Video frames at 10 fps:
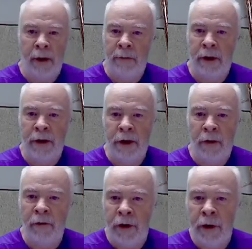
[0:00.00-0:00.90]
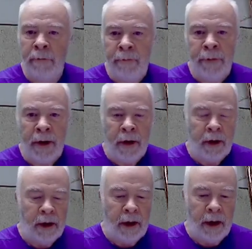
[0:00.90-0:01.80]
desktop view.
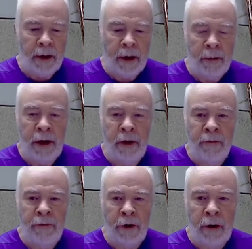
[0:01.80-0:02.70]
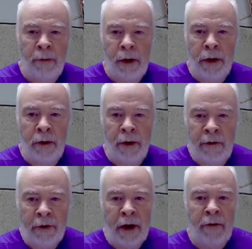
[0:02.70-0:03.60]
Coming in from the
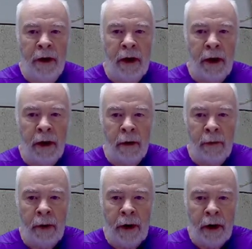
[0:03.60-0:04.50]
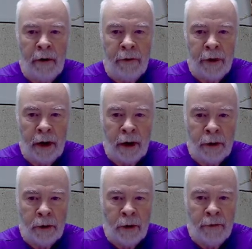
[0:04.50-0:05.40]
left over here, we have
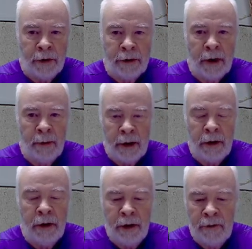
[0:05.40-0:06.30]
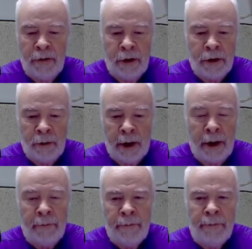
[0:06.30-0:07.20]
12 fuse array.